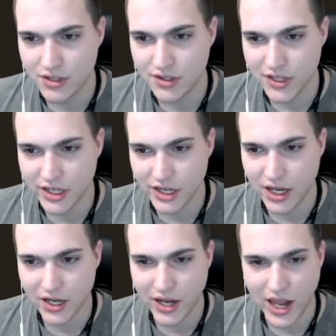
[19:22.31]

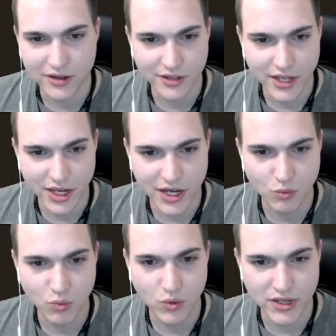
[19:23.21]
Sia, Cascade,
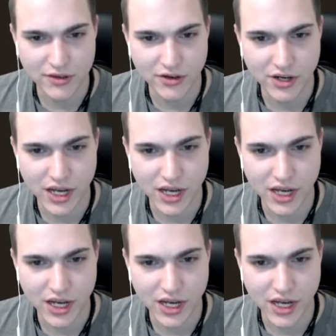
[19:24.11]
Weezer,